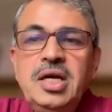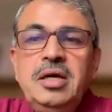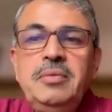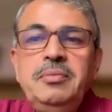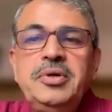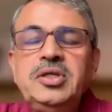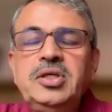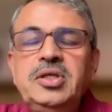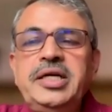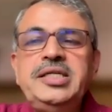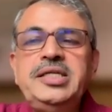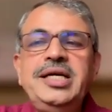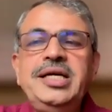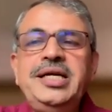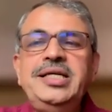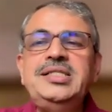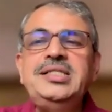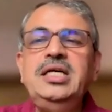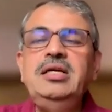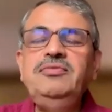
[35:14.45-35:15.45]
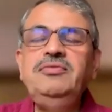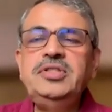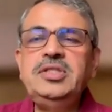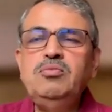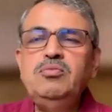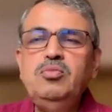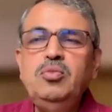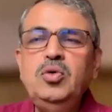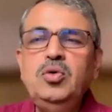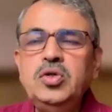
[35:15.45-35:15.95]
Because understanding self is the
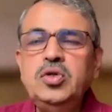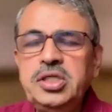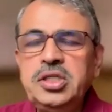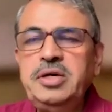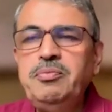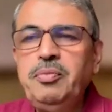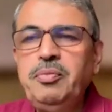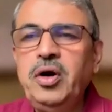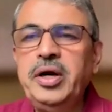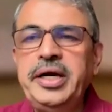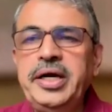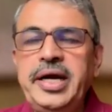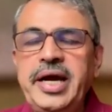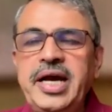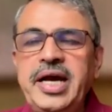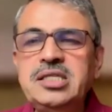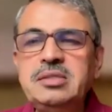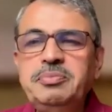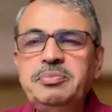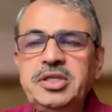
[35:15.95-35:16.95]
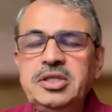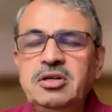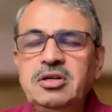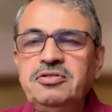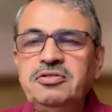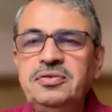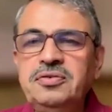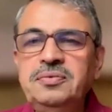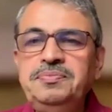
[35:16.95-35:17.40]
most important aspect of